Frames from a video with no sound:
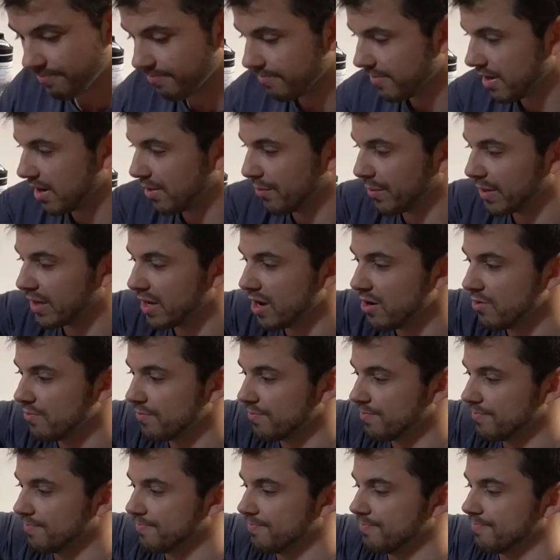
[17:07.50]
There we go.
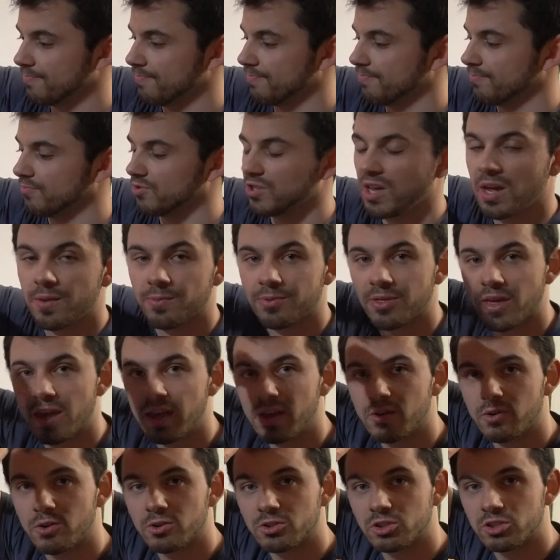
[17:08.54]
Same thing,
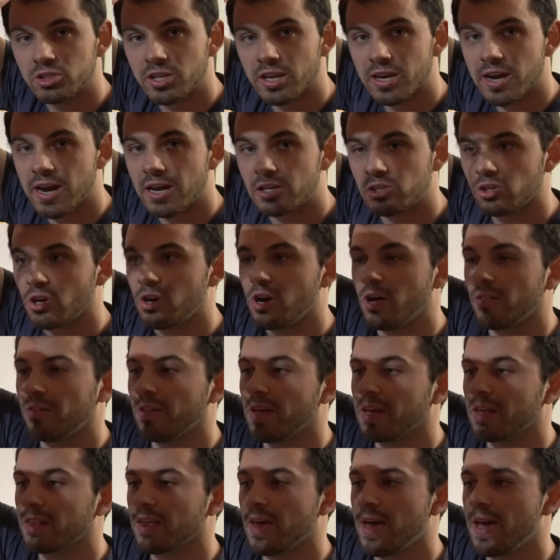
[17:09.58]
we'll just attach on
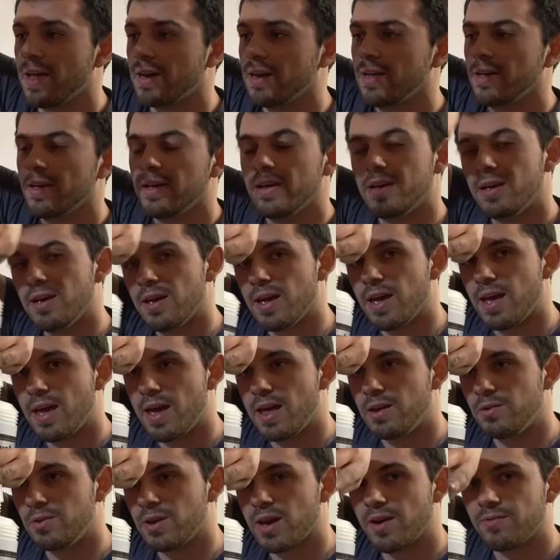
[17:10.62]
like that.
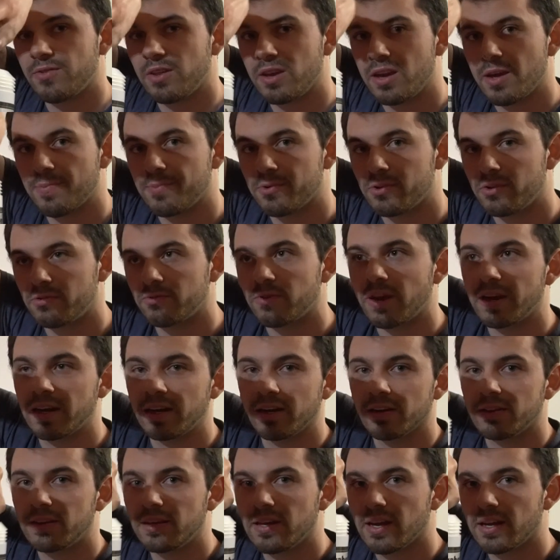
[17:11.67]
And you have the nipple right
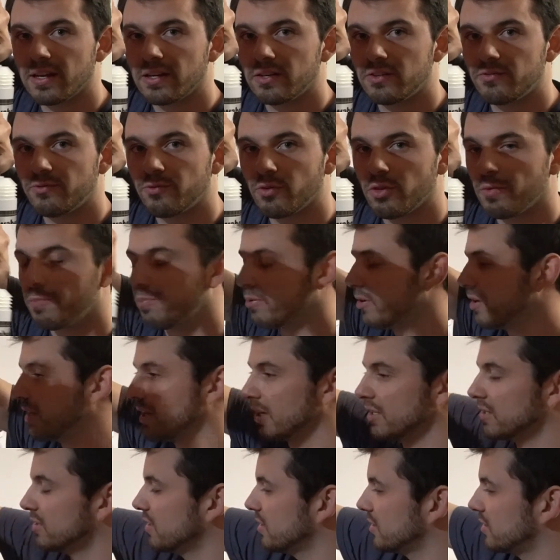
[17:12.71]
here at the end for the
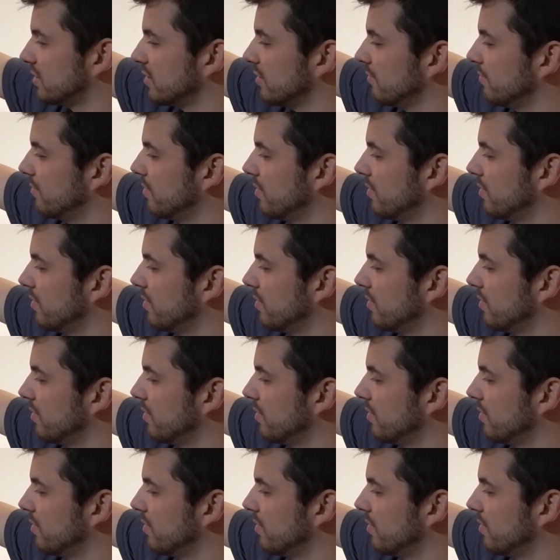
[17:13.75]
bleeding system.